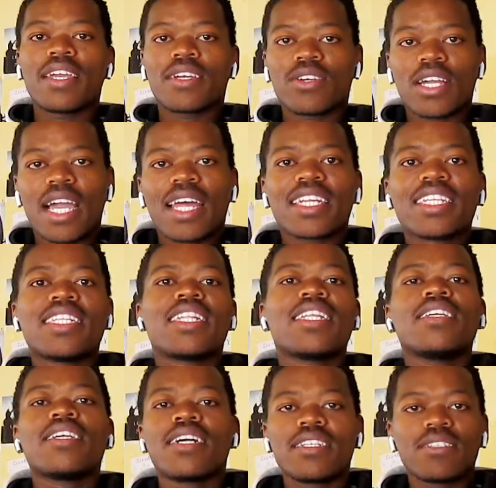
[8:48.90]

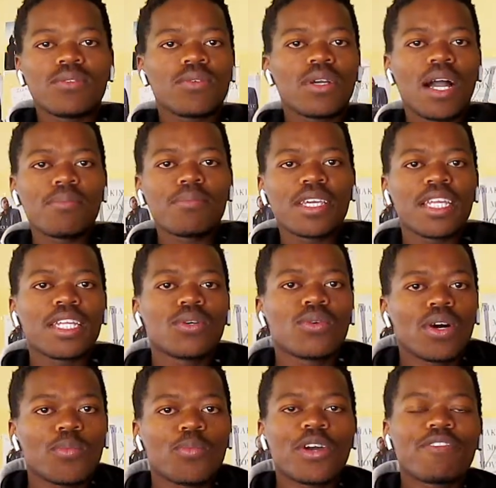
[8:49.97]
currently I'm getting
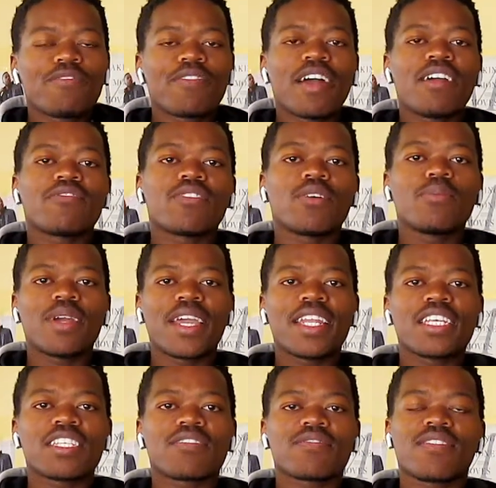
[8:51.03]
1.5 from
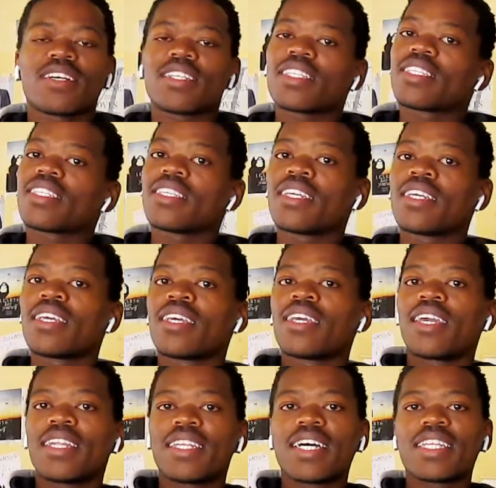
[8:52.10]

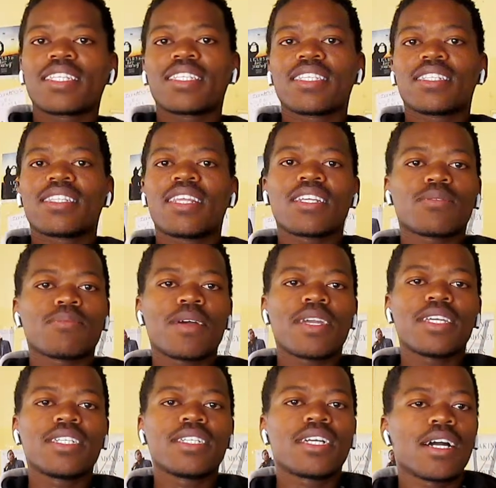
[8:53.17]
NSFAS, and that's it. That's my
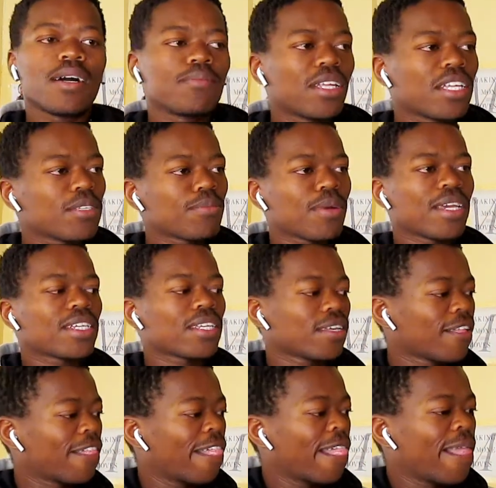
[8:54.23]
income. That's
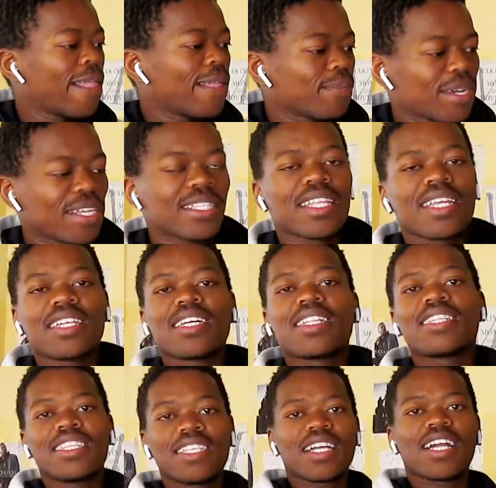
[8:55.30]
my
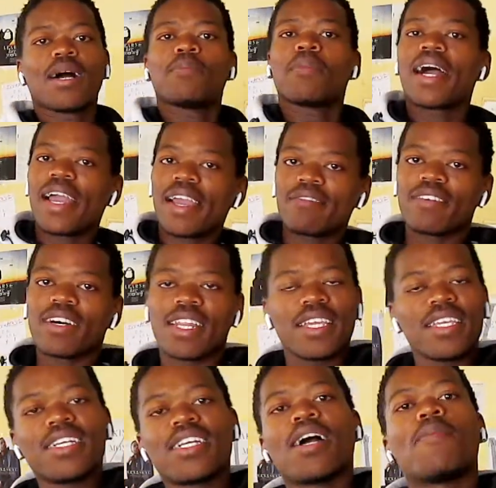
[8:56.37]
standard income. I have other
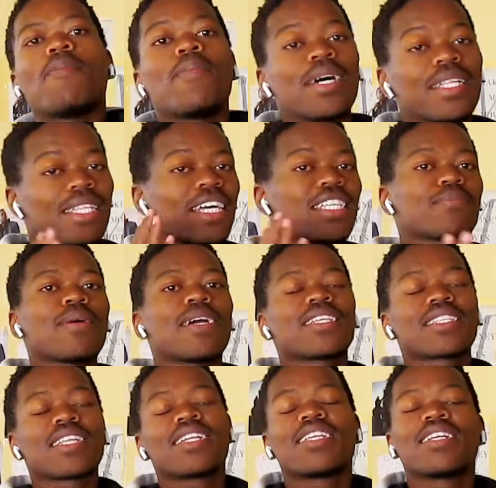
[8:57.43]
income, but that's my
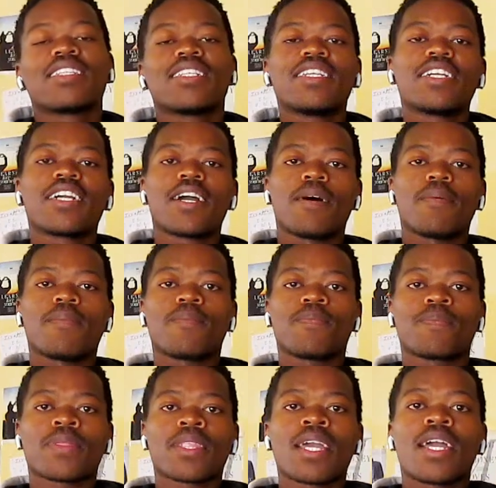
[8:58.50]
standard income.
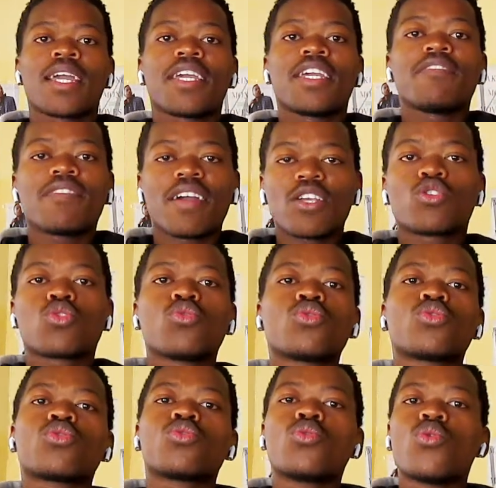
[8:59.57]
If I choose
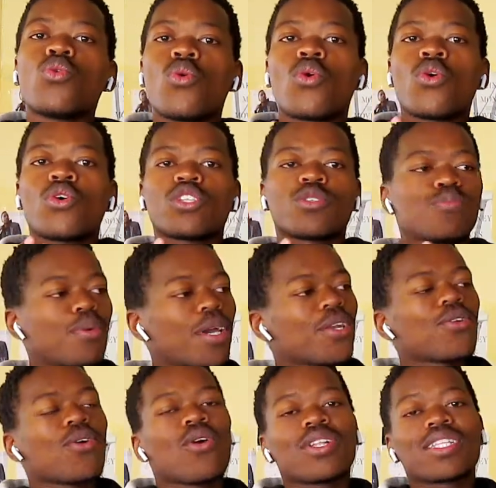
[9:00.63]
to spend
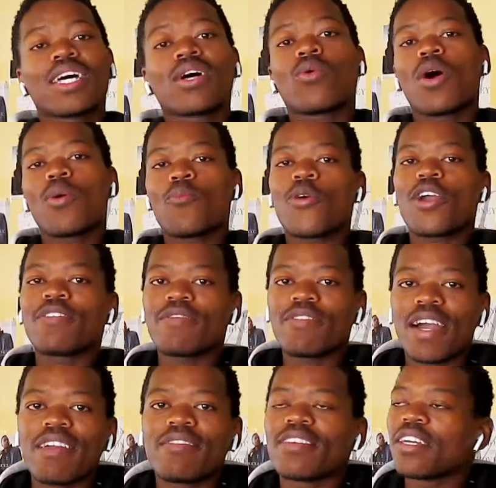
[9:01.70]
all that
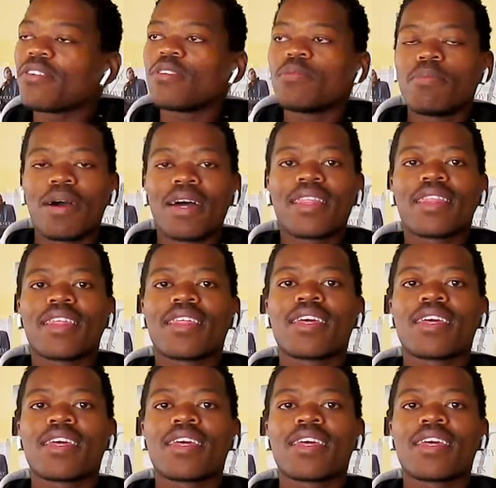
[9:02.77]
1.5 every month,